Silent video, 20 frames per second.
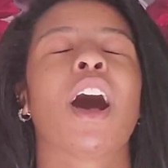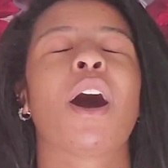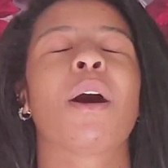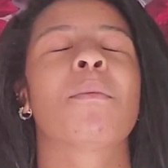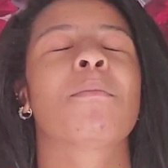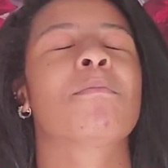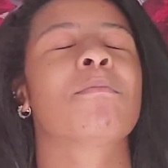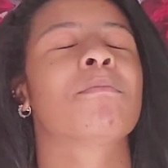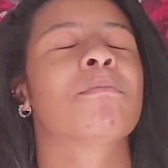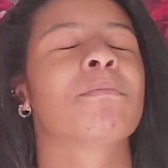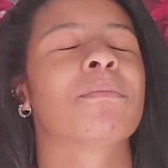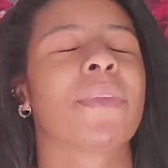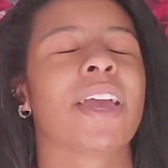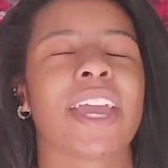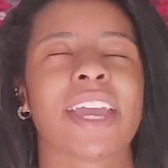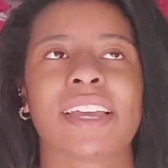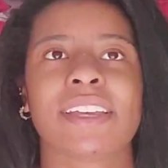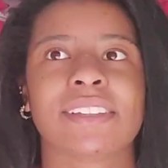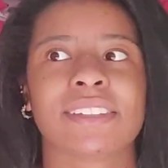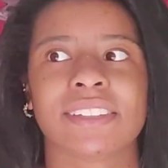
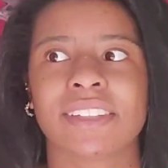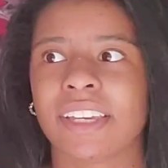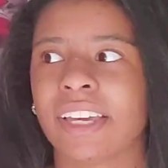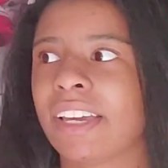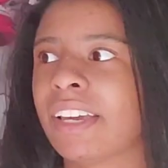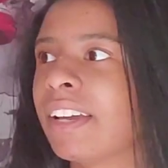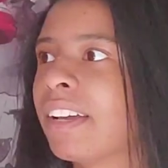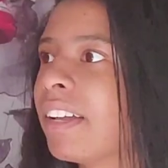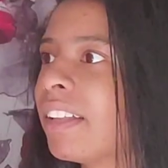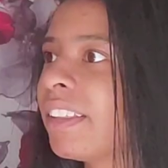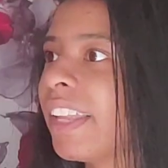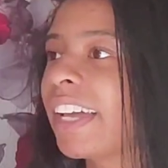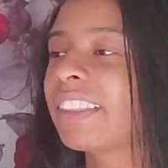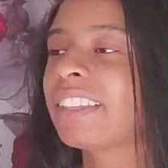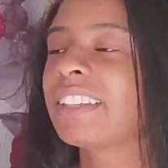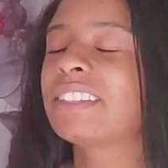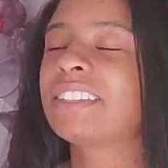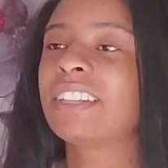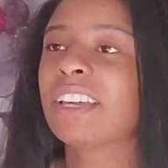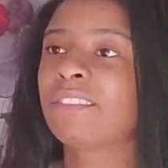amazing.
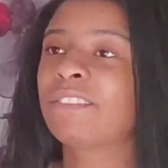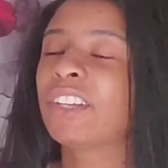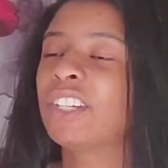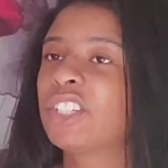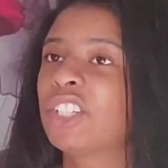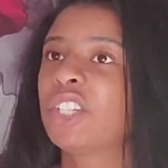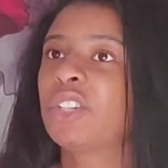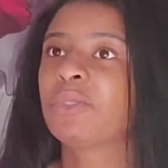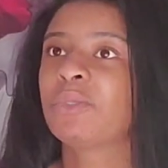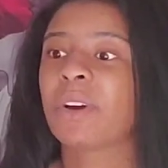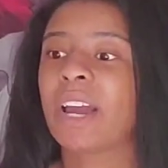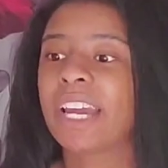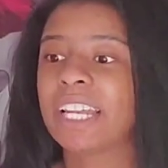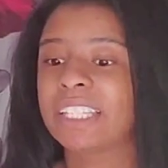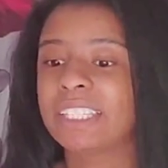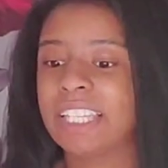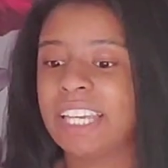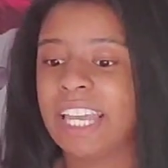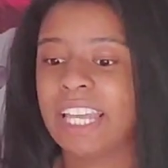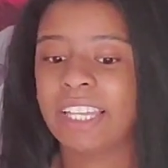Like, the stuff that she
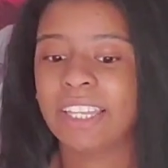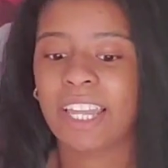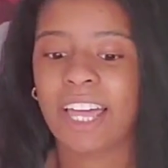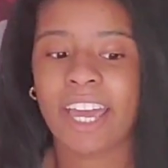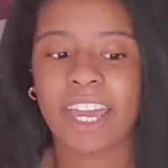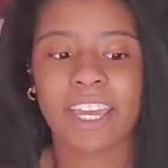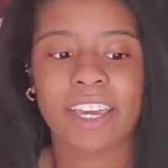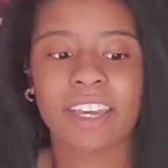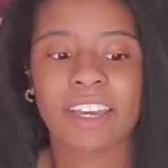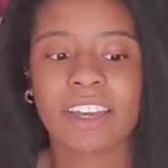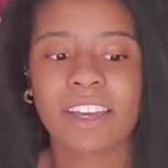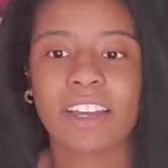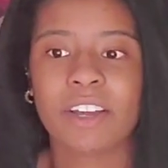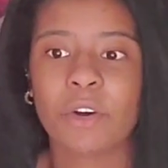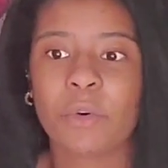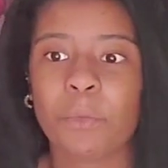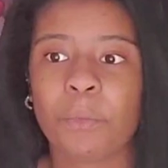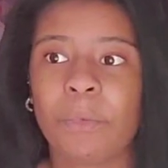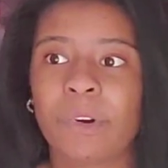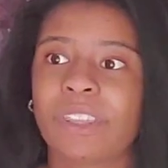writes, it, like,
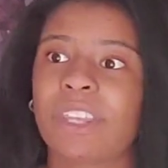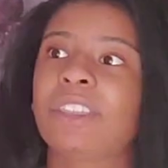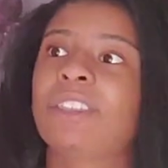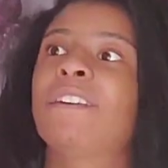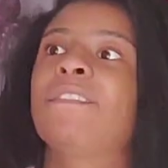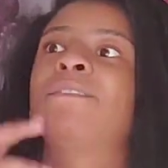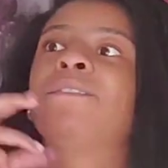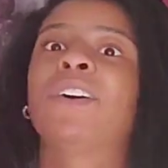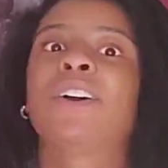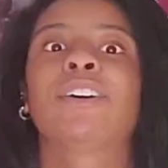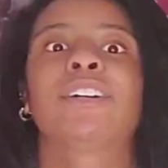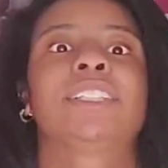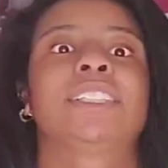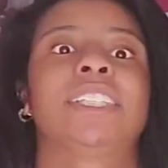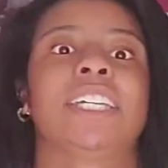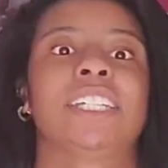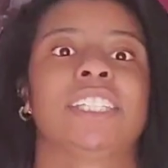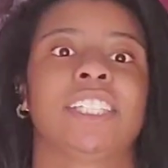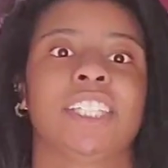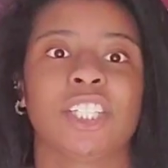within the first
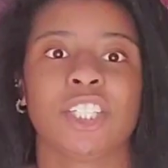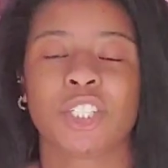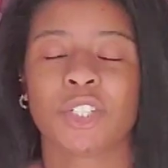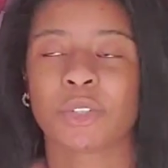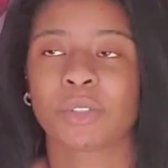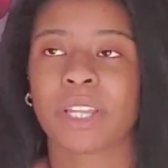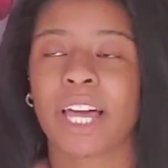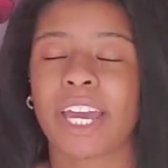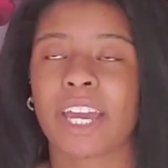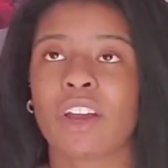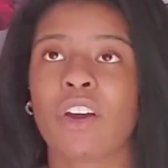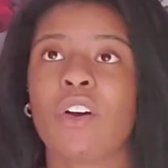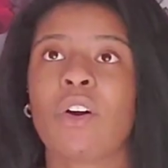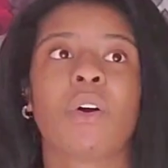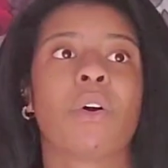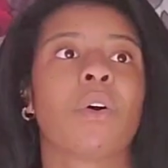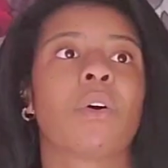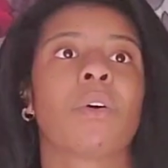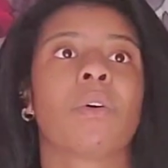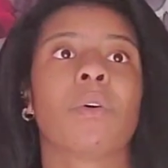sentence, you're like,
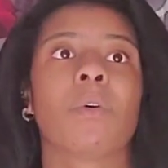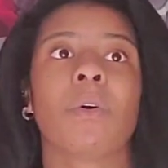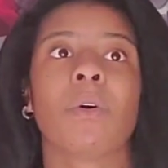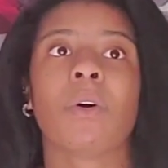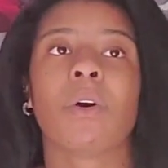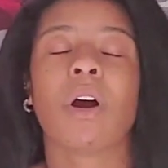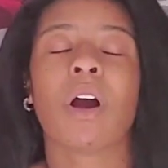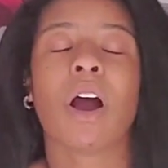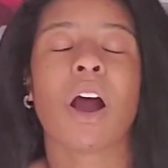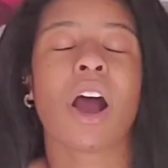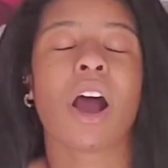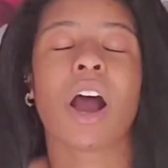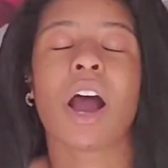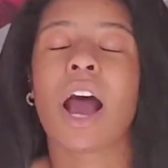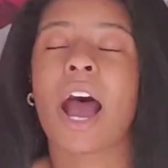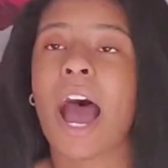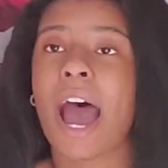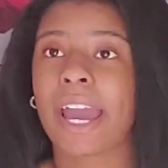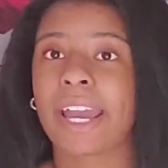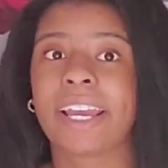
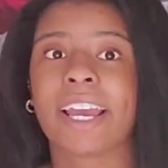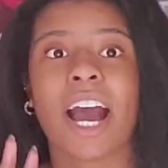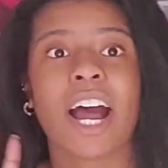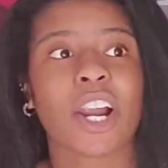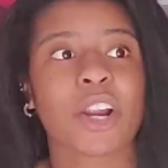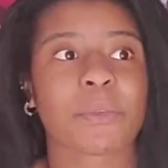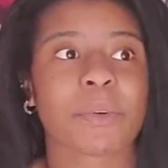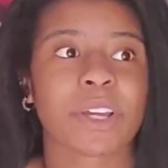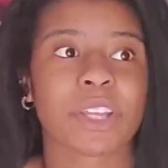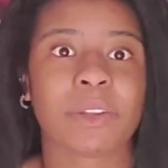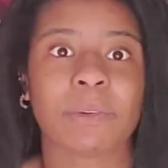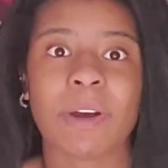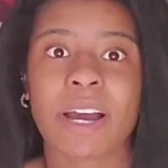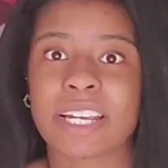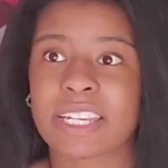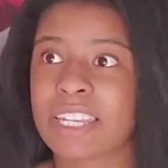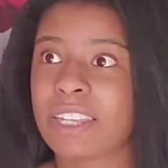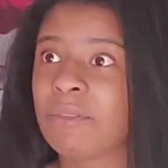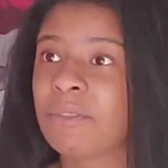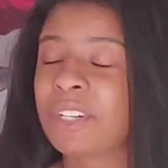I gotta read the
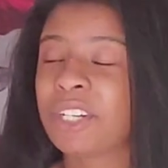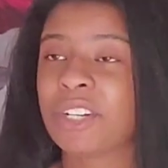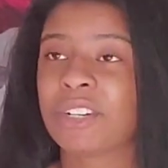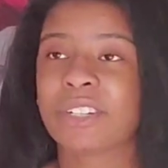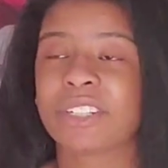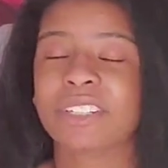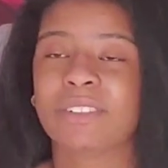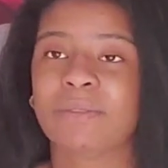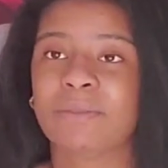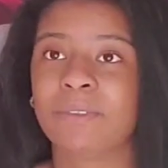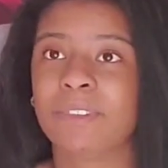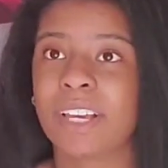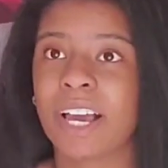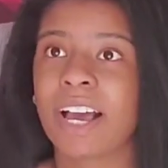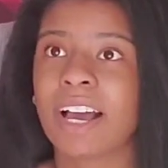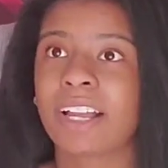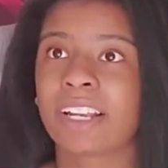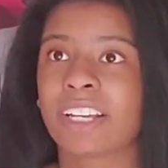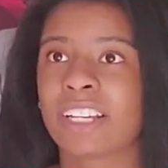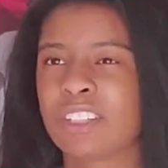rest. And then when you're
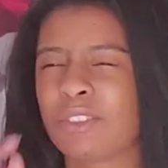done,